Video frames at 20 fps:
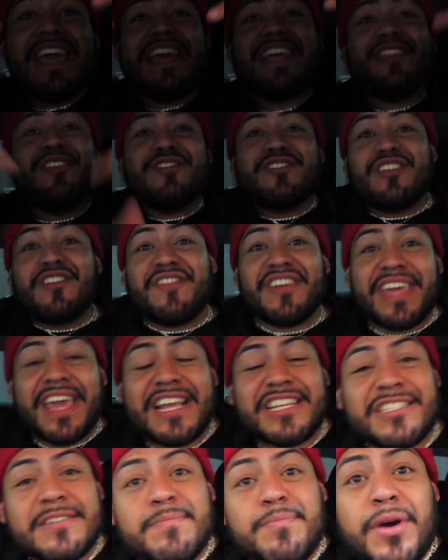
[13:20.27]
hit those
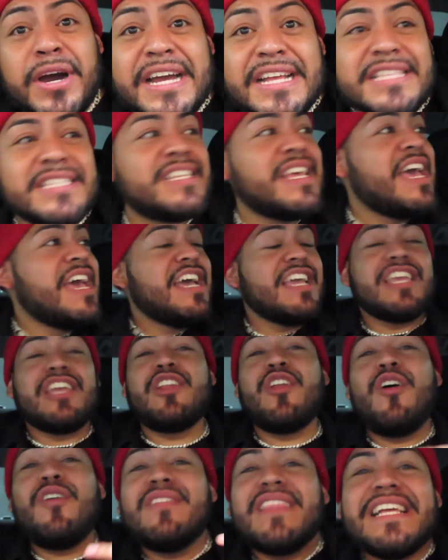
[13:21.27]
notification buttons you
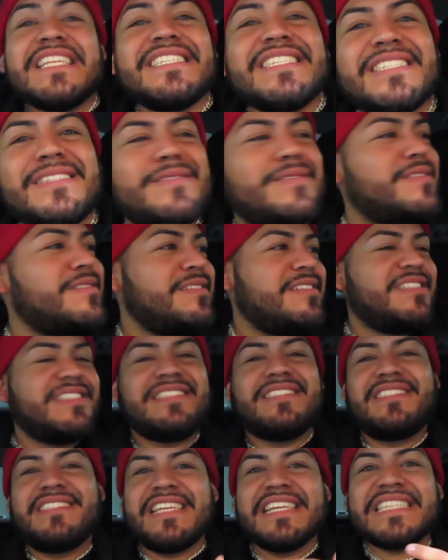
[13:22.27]
know let's
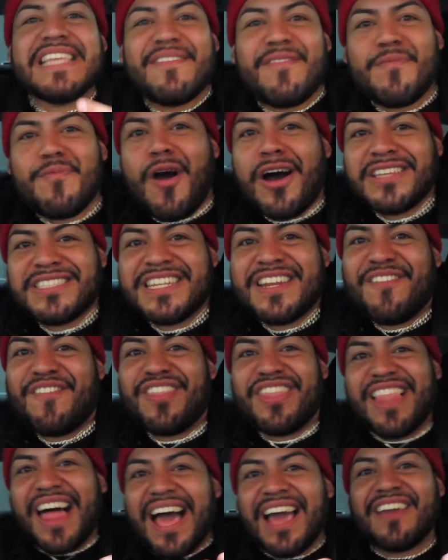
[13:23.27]
let's have a positive
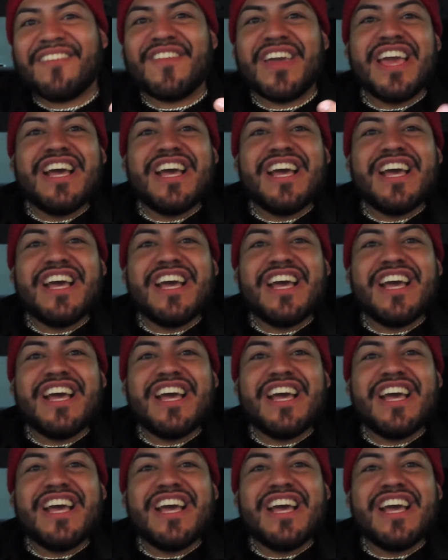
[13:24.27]
life